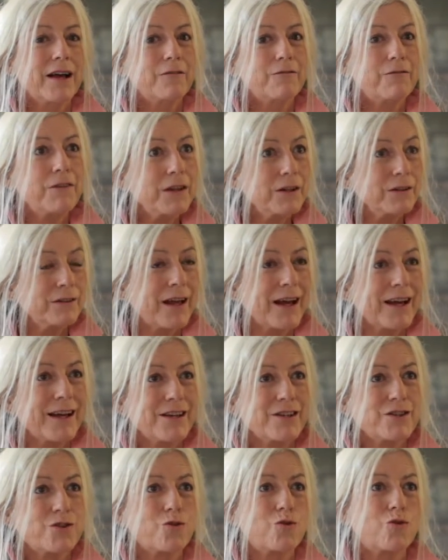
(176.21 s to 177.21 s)
field
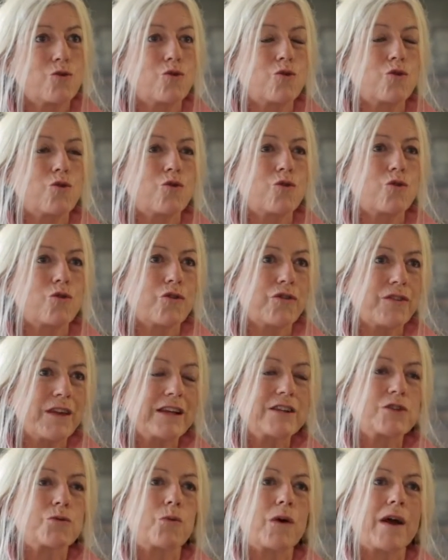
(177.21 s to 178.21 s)
days or
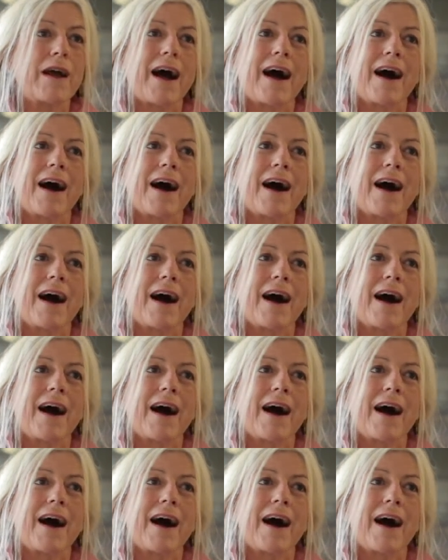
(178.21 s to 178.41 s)
things where